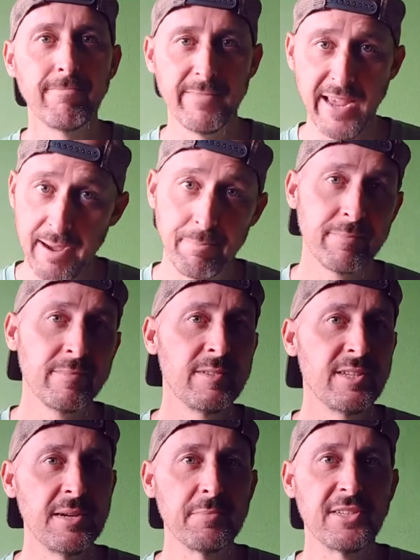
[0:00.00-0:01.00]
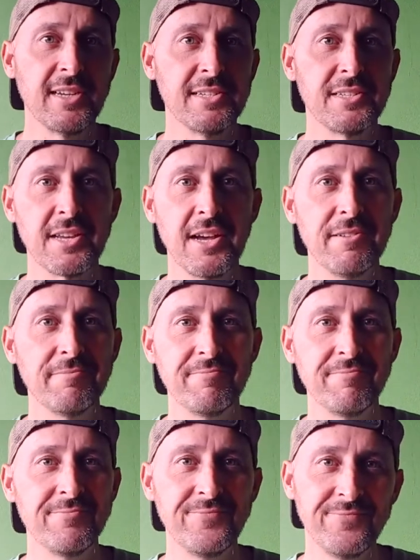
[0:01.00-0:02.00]
Yeah, Sam's takes
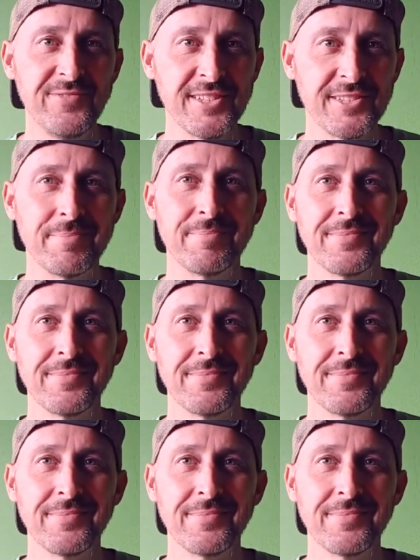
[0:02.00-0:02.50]
Visa.